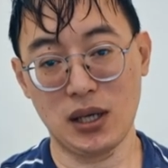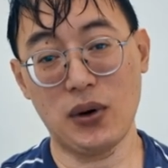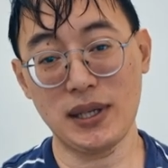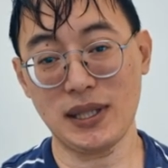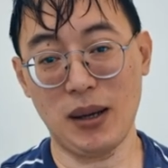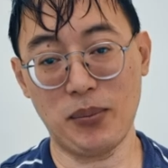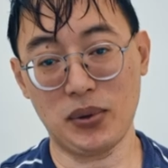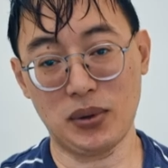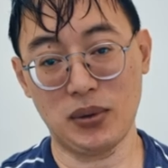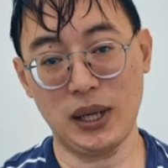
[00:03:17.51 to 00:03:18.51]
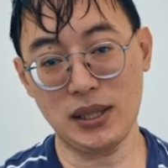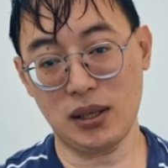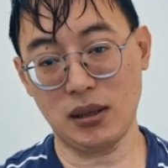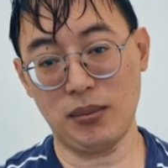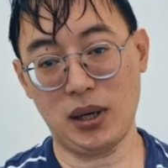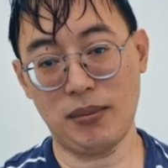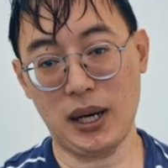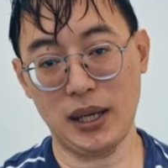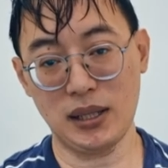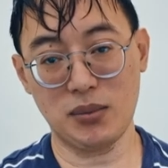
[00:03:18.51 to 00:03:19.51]
For example, when I talk about
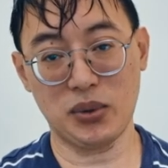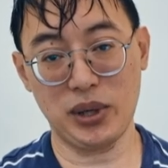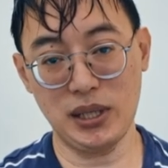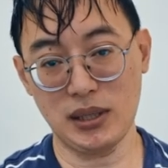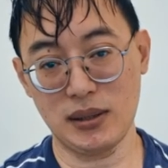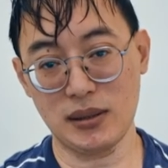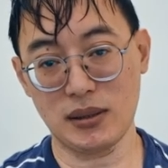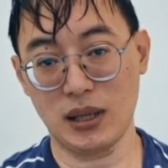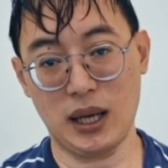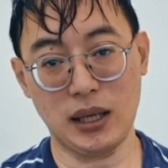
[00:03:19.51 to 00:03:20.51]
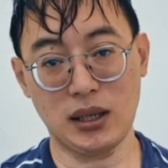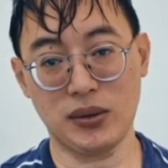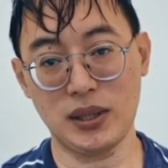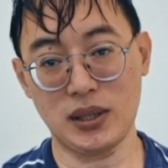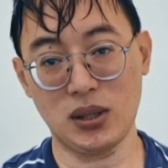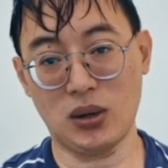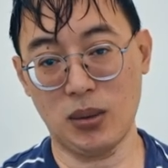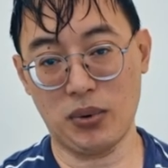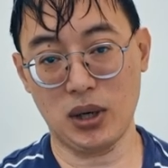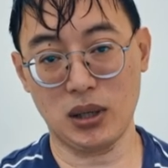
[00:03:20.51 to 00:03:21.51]
my inspirations like Crystal or
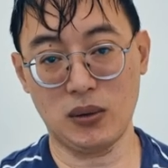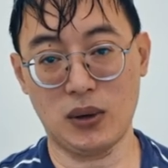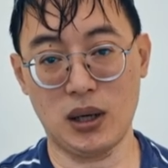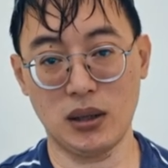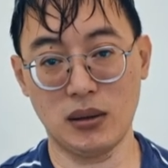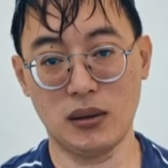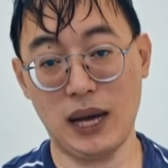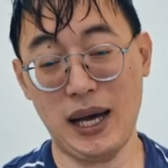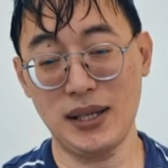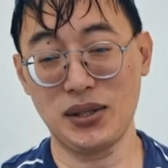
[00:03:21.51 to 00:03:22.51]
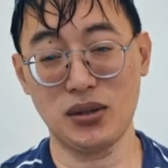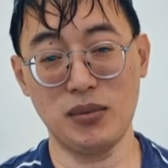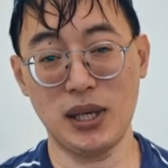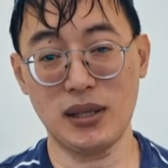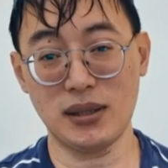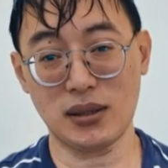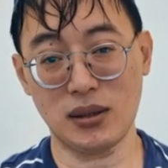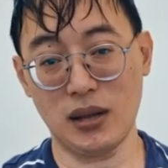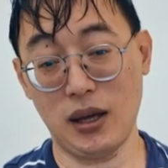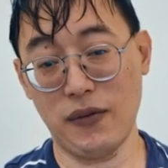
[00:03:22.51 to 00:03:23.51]
Bart Kwan, I add zoom ins
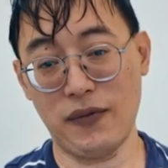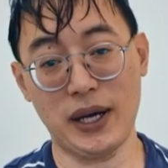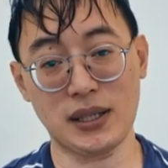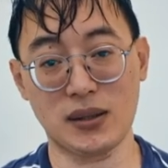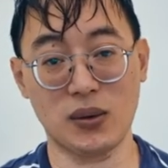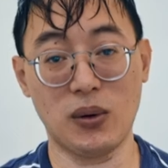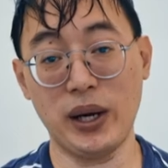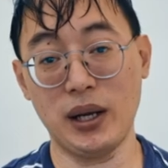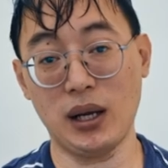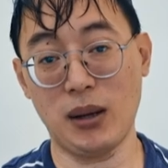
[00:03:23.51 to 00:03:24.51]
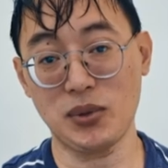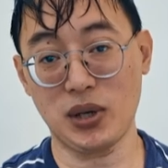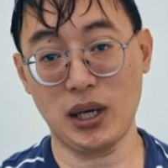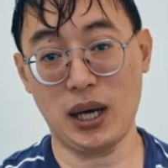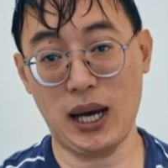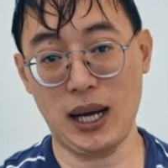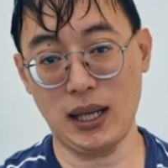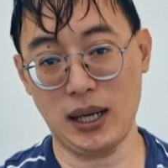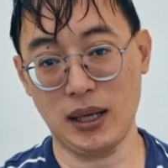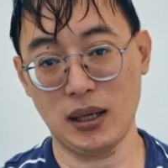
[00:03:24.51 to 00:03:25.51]
affects when I'm trying to
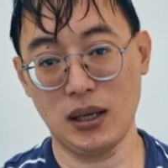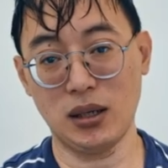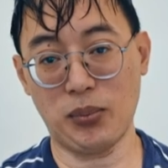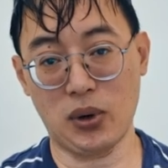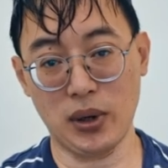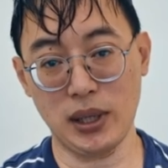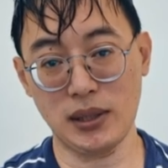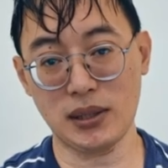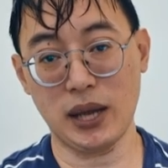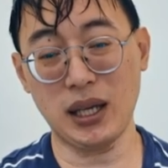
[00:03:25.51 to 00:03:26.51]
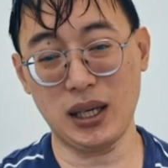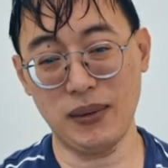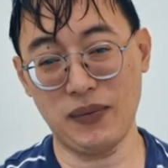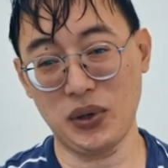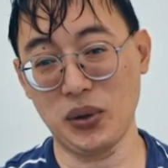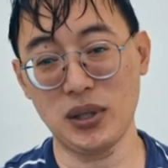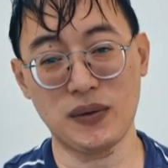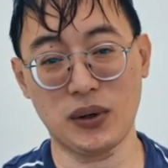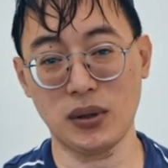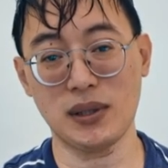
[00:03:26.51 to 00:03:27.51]
highlight the importance and keep viewers
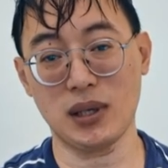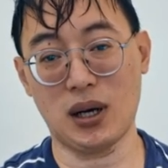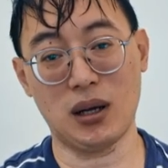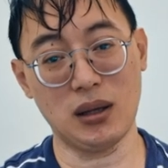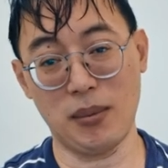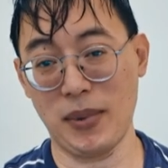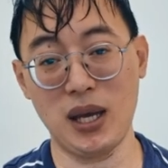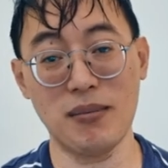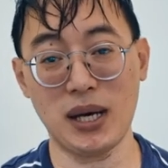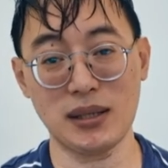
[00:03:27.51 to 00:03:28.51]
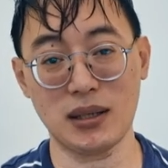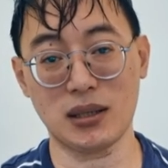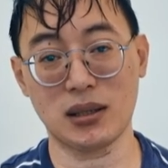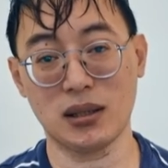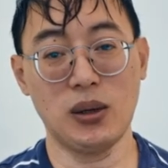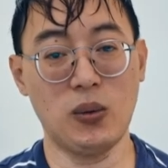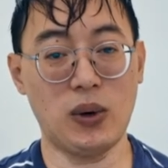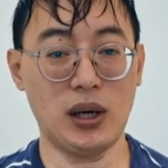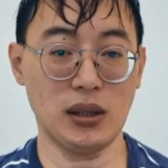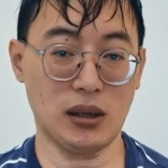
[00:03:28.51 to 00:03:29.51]
focused on the main message. You
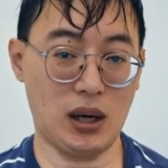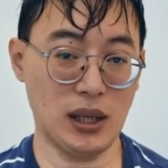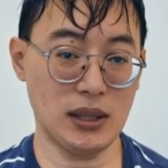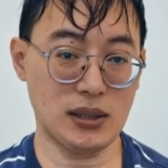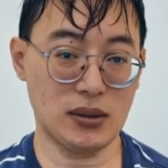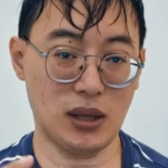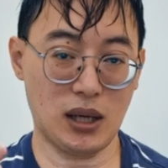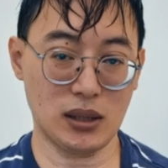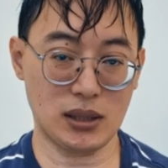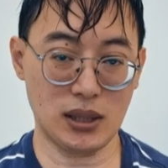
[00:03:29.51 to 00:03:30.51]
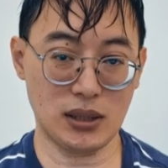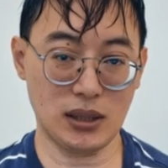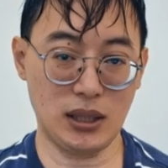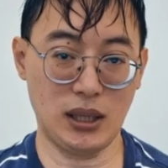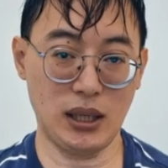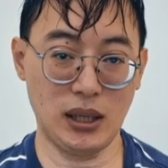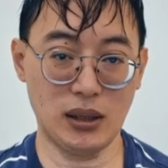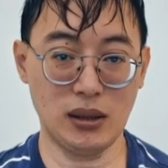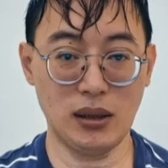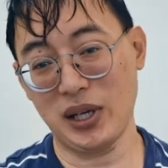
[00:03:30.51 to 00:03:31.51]
want your audience to not just
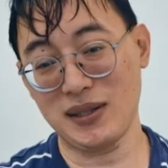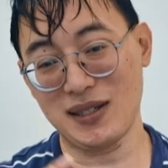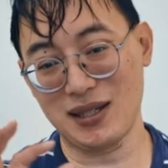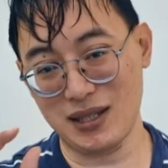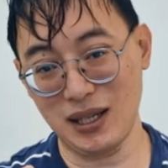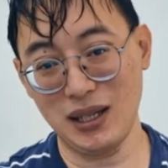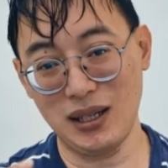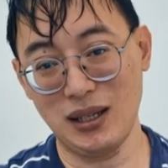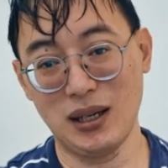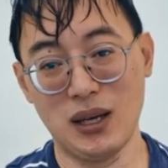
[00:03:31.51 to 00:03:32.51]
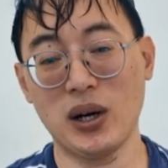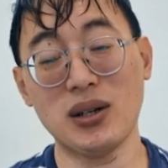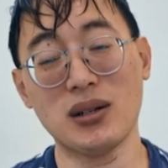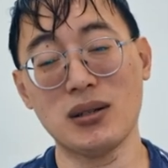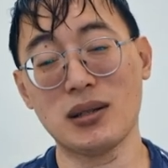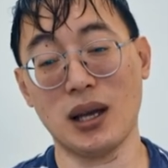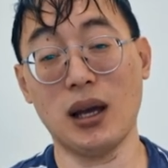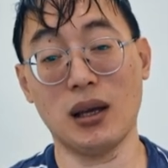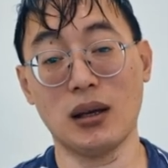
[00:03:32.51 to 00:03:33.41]
hear, but see what you're saying.